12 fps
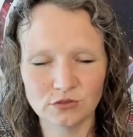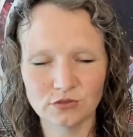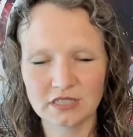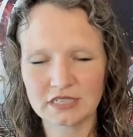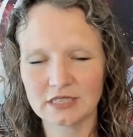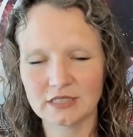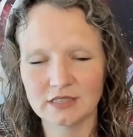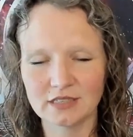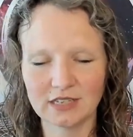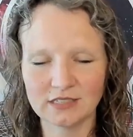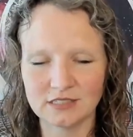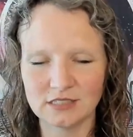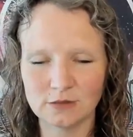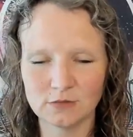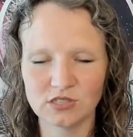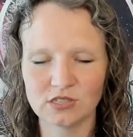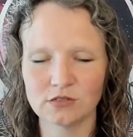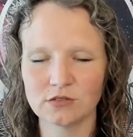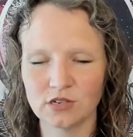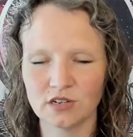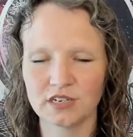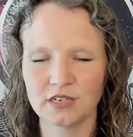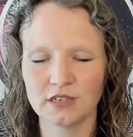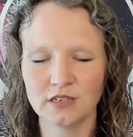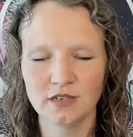Like it, they seem to kind of